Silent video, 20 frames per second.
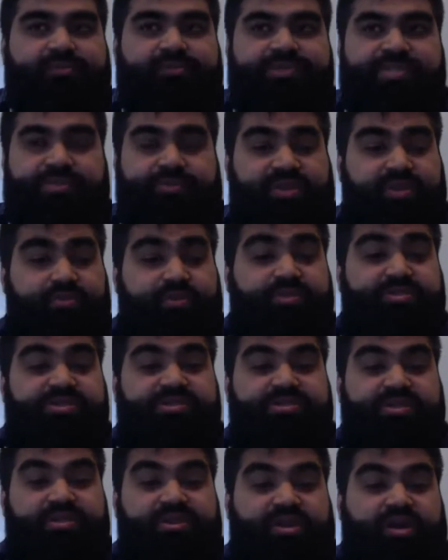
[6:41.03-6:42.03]
Some of the
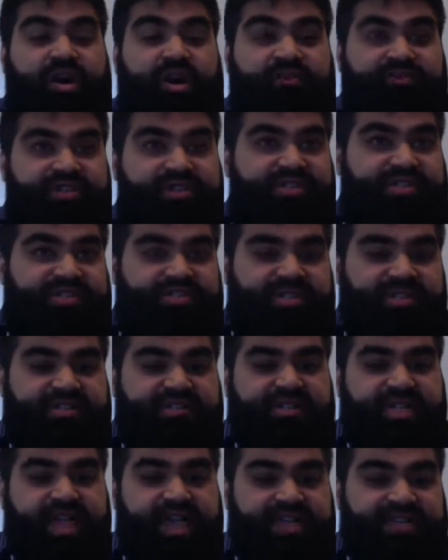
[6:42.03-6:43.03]
most often
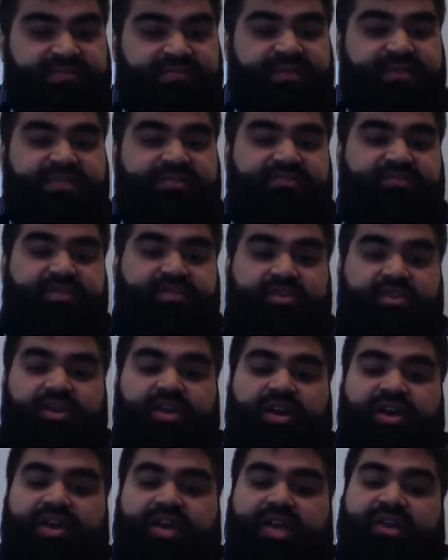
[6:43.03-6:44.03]
discussed aspects of the
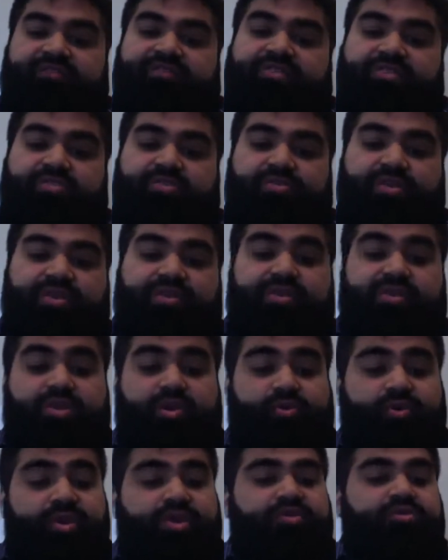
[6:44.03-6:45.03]
Quran have to do with
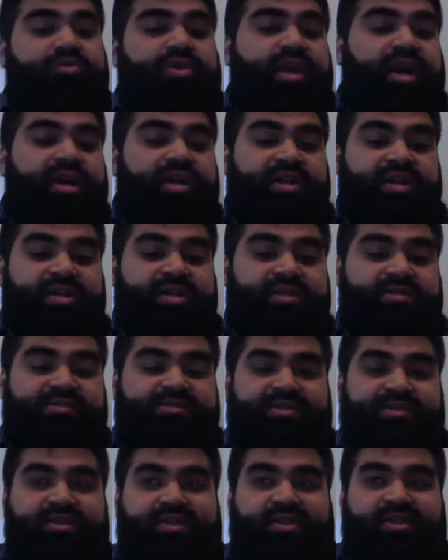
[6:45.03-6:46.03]
knowing who God
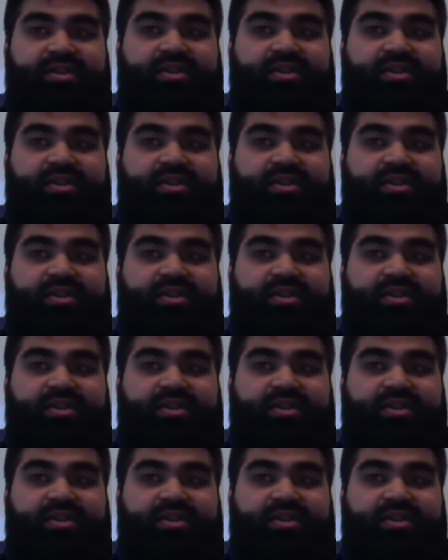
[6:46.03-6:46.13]
is,